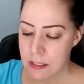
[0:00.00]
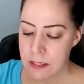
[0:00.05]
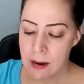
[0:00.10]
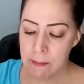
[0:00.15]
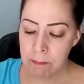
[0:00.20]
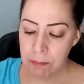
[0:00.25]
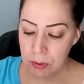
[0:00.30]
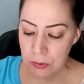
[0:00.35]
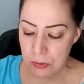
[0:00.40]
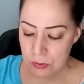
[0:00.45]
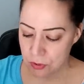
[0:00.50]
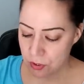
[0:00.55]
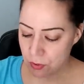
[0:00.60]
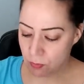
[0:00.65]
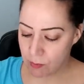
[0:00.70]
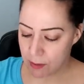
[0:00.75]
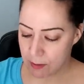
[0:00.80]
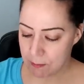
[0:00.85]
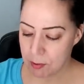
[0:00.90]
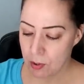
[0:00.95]
numbers
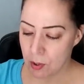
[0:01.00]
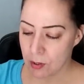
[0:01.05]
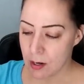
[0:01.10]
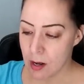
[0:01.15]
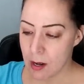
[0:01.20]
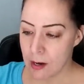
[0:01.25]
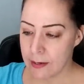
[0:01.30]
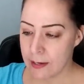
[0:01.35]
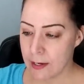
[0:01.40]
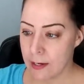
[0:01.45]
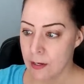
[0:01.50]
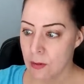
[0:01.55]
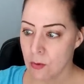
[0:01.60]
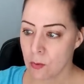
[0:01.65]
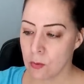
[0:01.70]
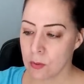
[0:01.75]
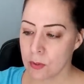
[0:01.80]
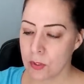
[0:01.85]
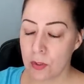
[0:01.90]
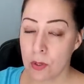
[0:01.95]
you want to put on
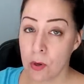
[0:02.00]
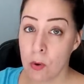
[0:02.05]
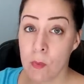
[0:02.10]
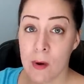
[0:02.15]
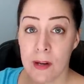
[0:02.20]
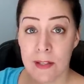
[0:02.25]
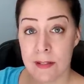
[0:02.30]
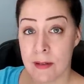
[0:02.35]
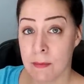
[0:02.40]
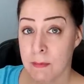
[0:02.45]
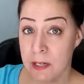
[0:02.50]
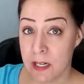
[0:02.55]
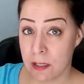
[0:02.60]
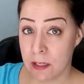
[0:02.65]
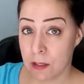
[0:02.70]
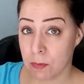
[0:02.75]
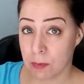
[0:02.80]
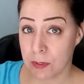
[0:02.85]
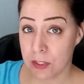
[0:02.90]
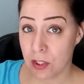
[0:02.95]
it, or you don't want
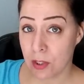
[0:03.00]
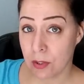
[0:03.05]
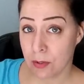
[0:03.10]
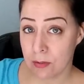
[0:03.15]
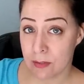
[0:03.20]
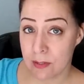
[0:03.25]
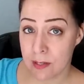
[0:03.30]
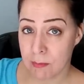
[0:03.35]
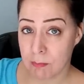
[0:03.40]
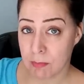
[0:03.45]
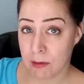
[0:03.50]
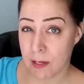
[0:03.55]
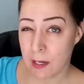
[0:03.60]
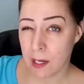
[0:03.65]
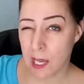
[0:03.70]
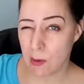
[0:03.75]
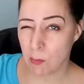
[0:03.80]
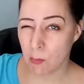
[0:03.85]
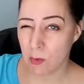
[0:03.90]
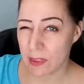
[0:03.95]
somebody to return
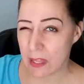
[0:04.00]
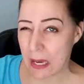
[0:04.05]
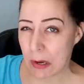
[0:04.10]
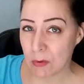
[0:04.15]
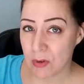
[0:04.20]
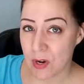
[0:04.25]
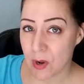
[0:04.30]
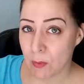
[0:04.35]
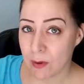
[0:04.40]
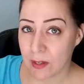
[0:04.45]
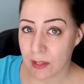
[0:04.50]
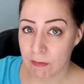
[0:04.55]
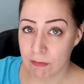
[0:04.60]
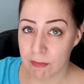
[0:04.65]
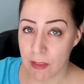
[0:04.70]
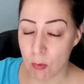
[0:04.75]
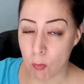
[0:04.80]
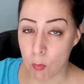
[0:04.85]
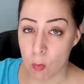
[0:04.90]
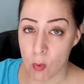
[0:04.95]
something without knowing
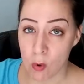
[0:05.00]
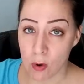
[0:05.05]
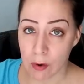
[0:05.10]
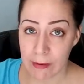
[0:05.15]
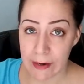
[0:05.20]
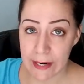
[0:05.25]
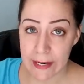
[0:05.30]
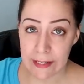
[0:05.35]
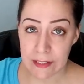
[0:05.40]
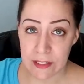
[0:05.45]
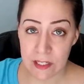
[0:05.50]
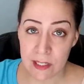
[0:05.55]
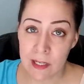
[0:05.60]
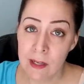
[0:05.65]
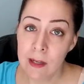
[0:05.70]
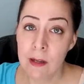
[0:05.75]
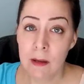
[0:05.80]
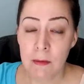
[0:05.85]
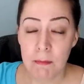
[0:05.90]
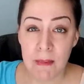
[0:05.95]
if they wore it,
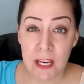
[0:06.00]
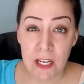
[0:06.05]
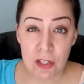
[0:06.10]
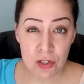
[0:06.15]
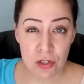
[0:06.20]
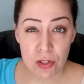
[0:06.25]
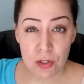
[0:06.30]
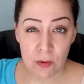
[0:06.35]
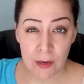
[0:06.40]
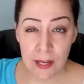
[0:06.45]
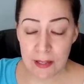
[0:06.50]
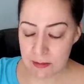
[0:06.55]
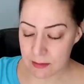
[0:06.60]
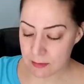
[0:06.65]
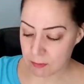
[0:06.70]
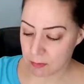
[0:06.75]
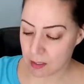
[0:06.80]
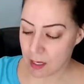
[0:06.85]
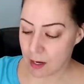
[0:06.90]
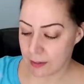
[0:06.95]
make sure you get
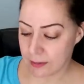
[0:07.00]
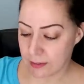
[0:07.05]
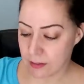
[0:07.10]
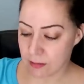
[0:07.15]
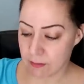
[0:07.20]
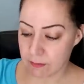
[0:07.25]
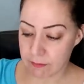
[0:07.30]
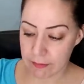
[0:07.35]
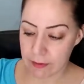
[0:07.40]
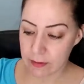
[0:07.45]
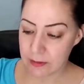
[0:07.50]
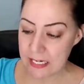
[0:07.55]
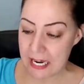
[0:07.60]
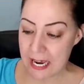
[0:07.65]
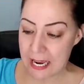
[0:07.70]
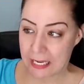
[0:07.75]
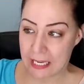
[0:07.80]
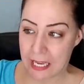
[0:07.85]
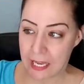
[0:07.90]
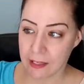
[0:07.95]
some kind of
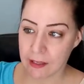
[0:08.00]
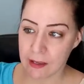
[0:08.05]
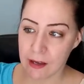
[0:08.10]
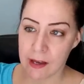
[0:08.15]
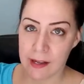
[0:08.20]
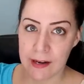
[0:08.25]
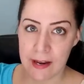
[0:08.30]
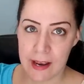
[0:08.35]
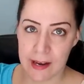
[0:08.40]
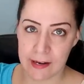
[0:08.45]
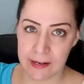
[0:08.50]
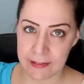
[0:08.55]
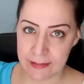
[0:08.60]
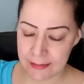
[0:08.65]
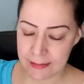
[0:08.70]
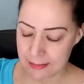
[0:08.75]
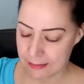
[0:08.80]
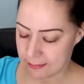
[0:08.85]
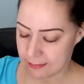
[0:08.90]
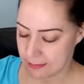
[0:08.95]
tagging gun and a
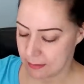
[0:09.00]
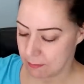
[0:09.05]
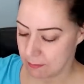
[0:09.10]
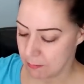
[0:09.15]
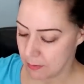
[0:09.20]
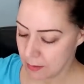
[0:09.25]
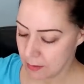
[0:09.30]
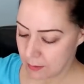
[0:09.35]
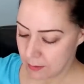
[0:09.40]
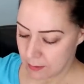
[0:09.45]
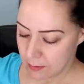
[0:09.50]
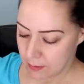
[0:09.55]
system.